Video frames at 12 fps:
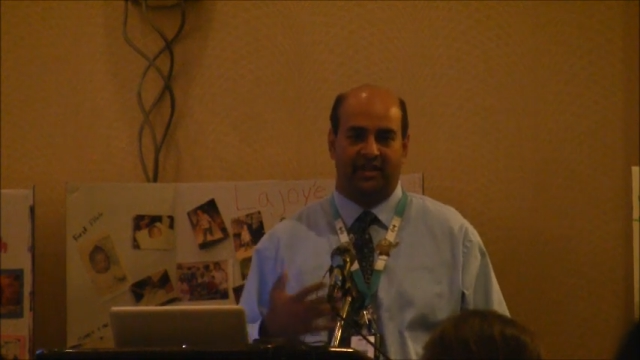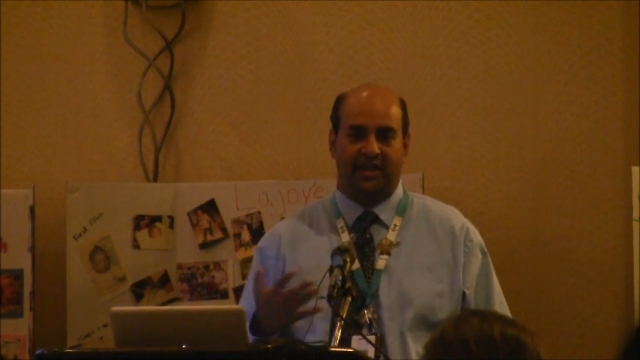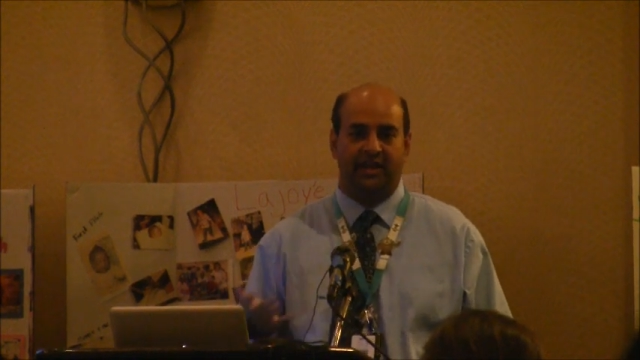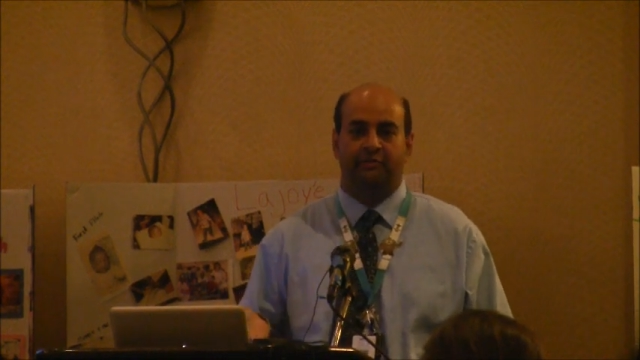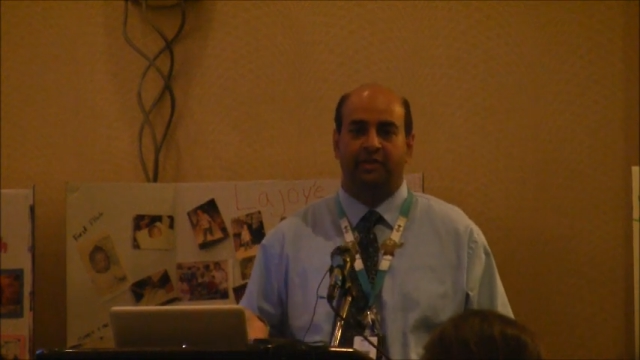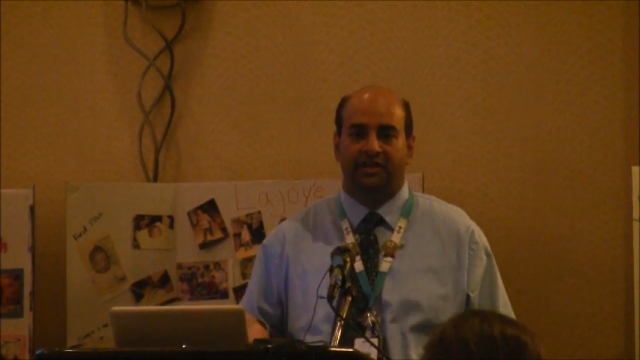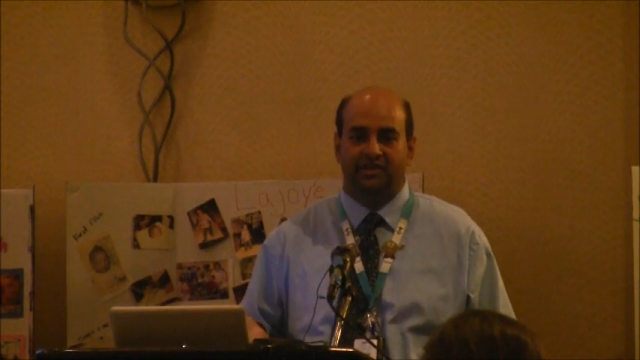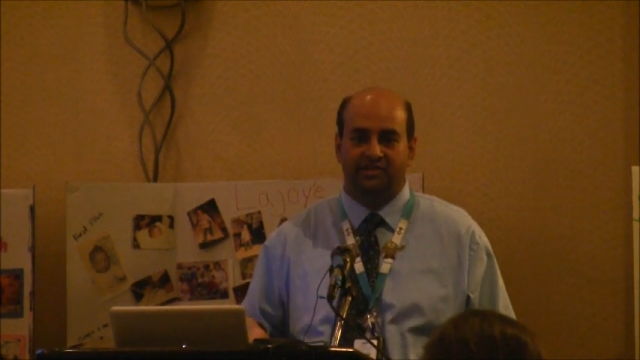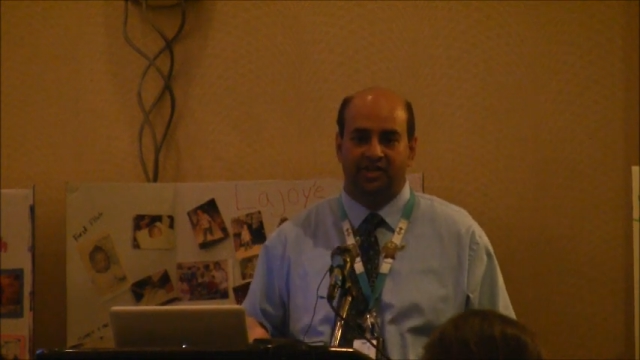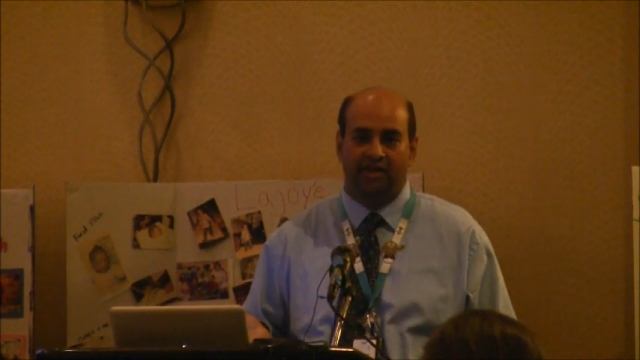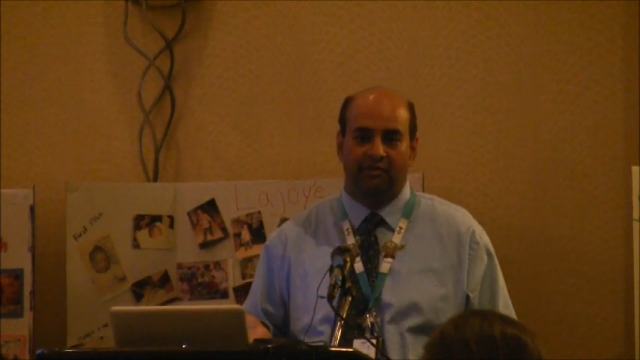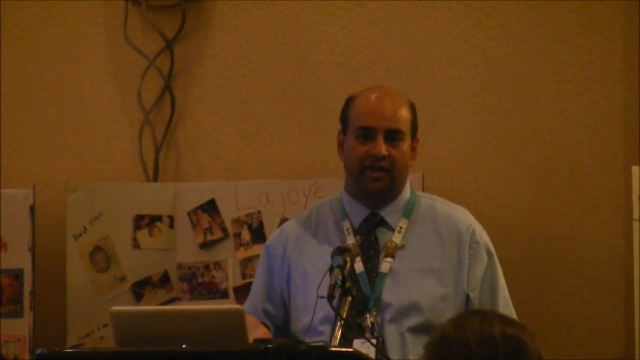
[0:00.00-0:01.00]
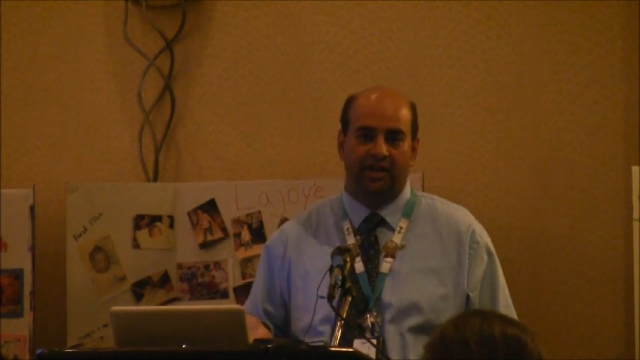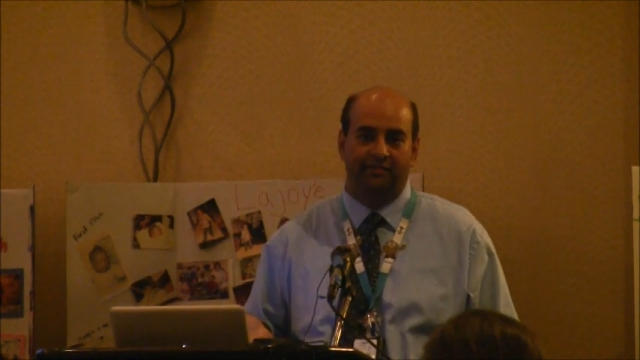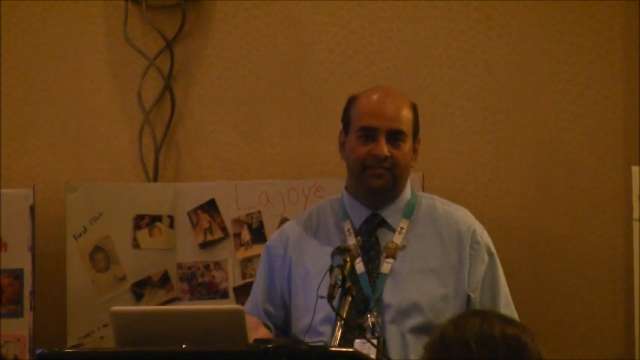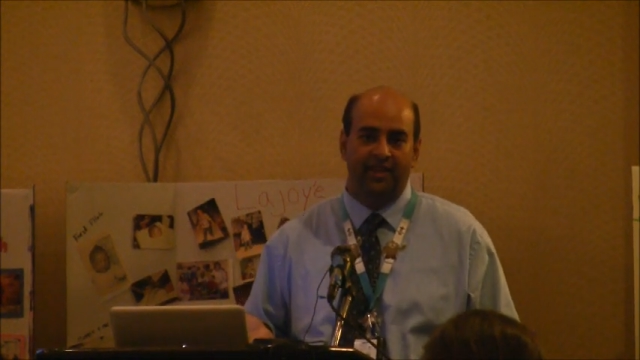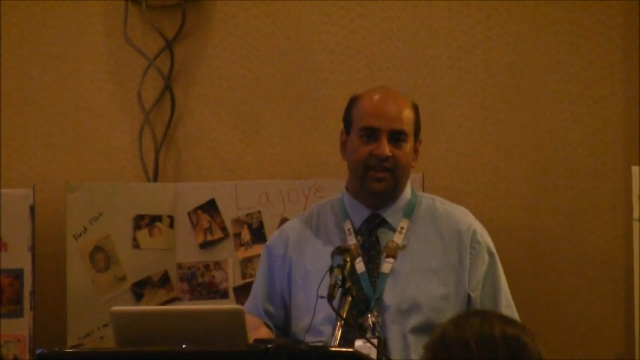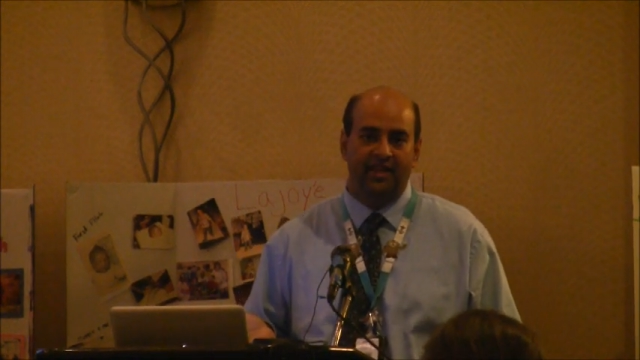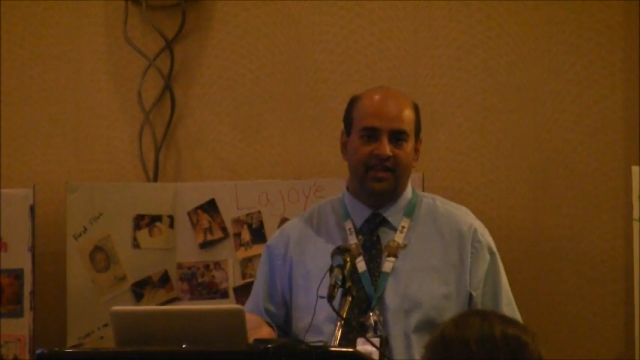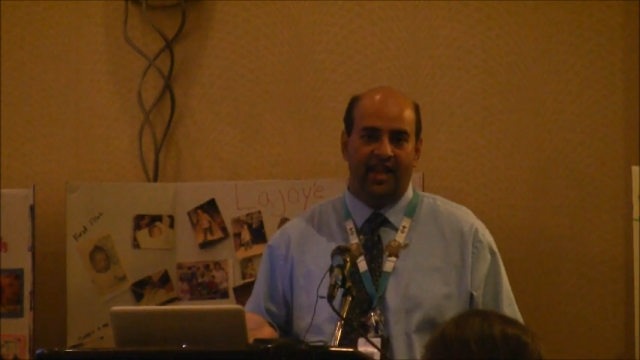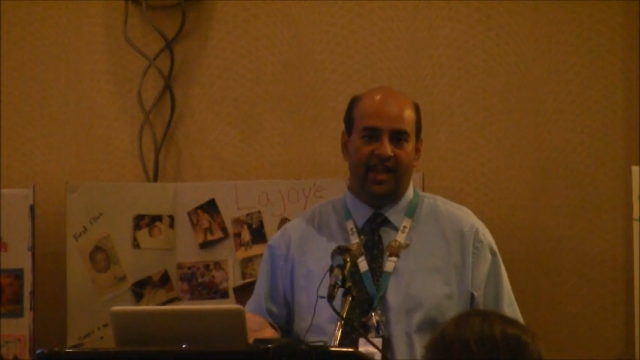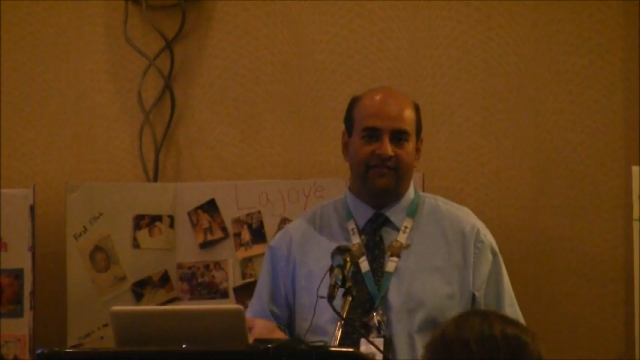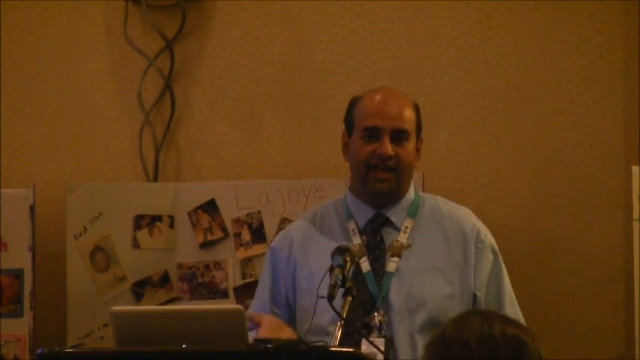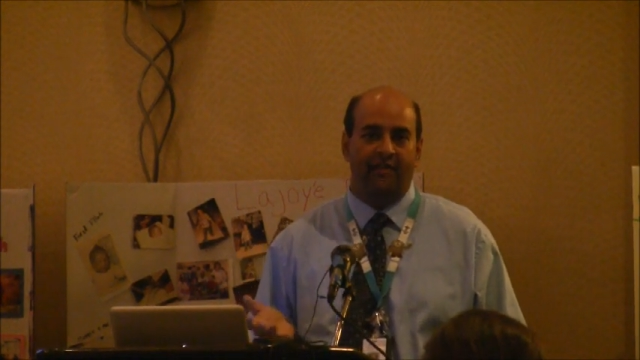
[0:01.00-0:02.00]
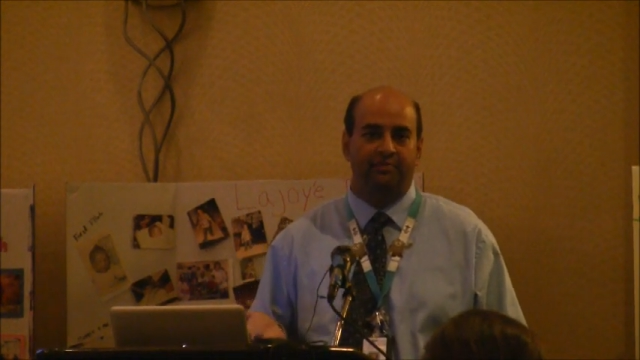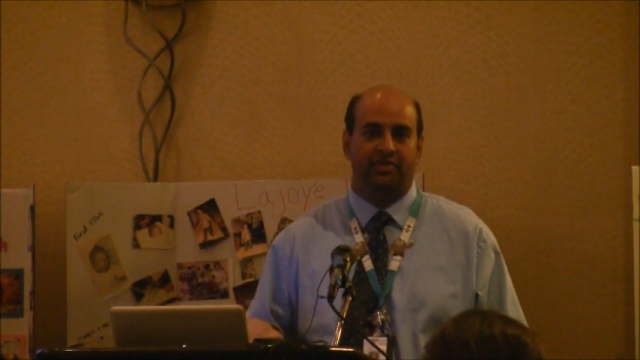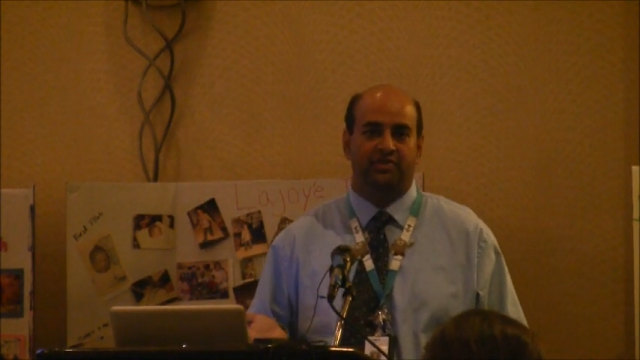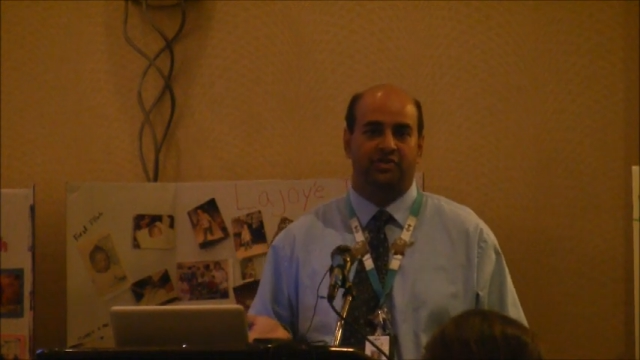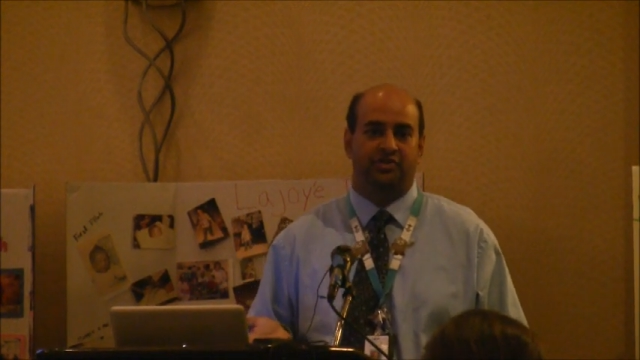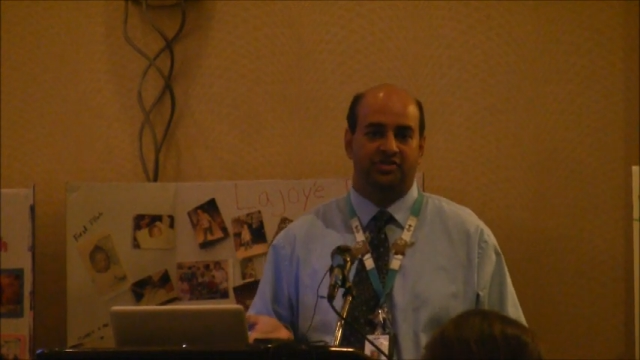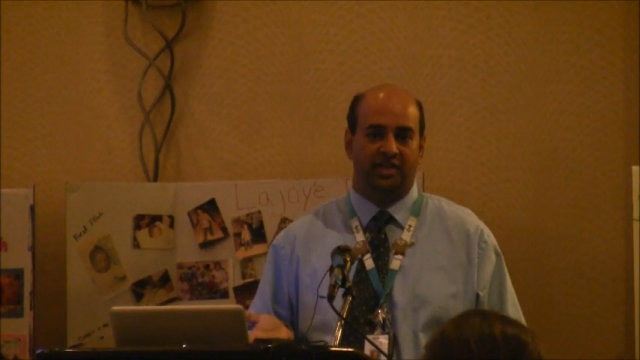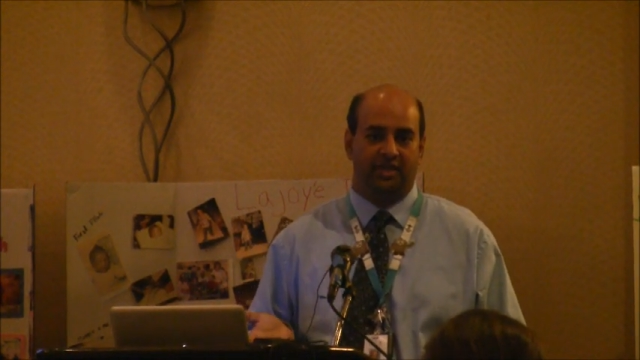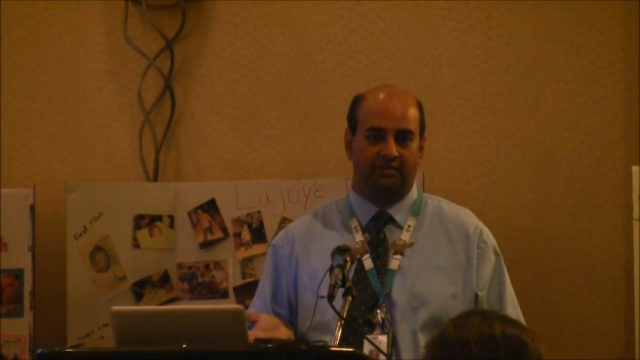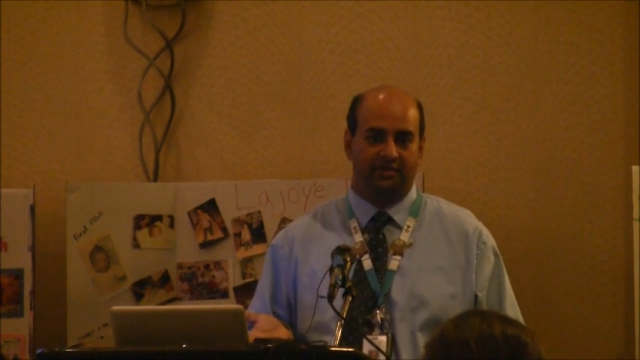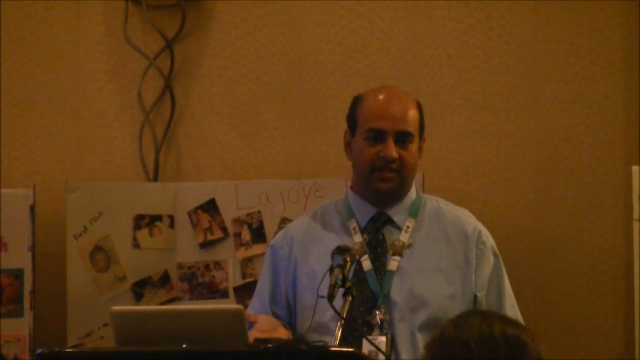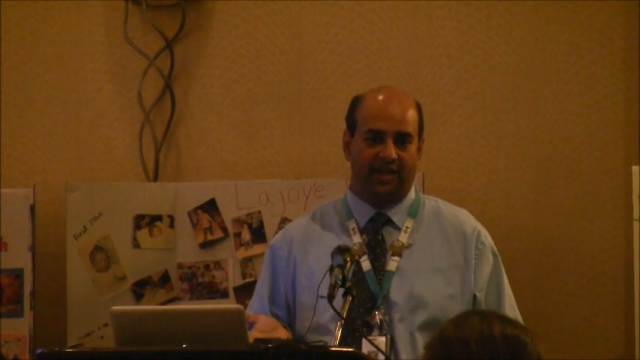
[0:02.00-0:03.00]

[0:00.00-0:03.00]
that anyone can generate, have not been associated with